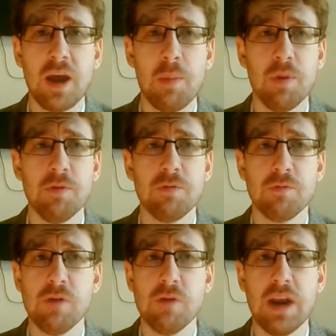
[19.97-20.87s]
Couple
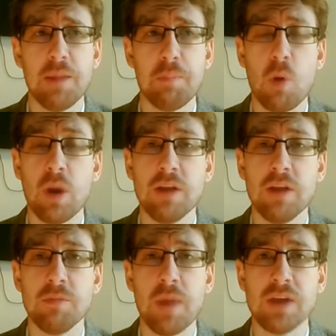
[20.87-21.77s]
of really
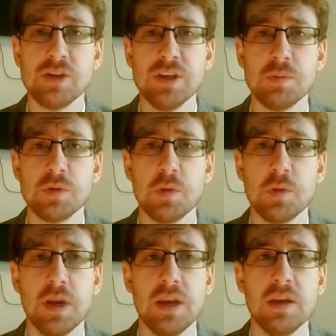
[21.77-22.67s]
pointless matches
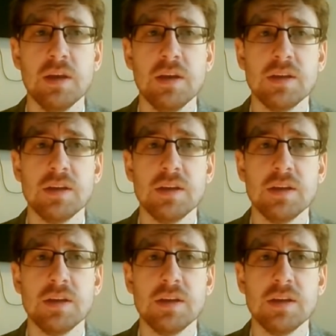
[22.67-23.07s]
between